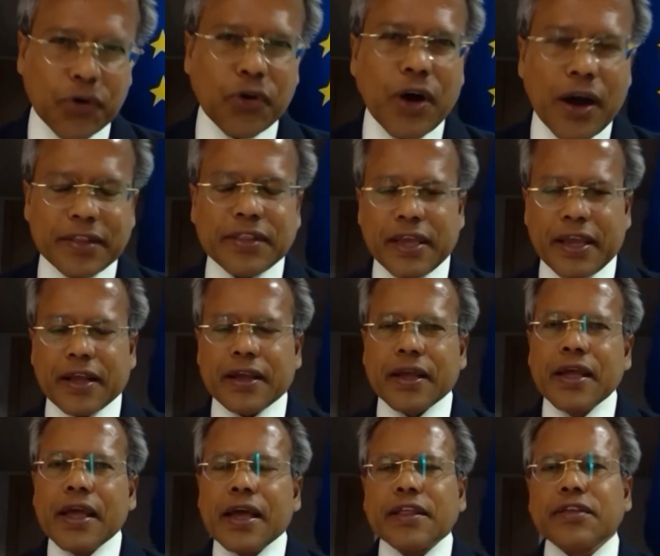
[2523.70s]
uh, I think.
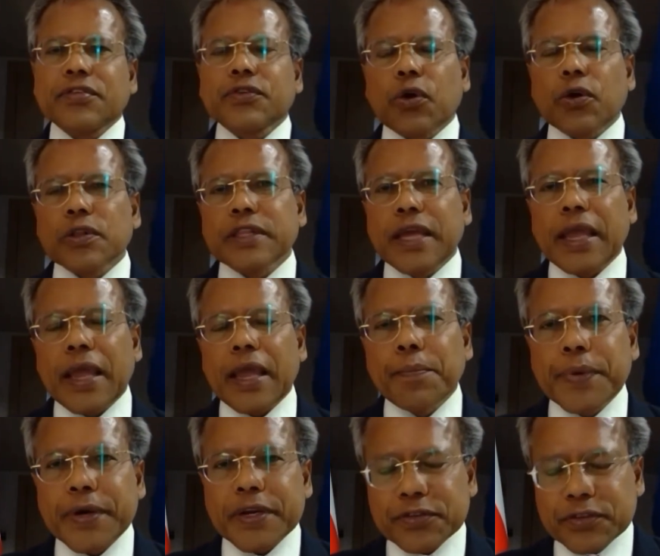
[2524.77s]
It's called the
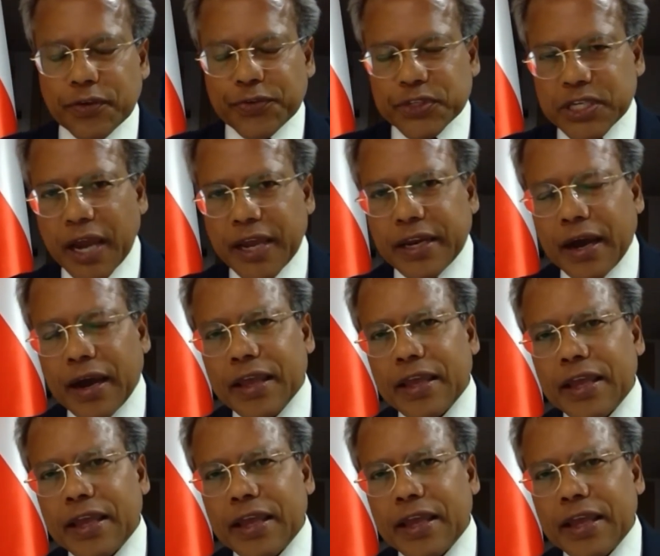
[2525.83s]
Empress of China.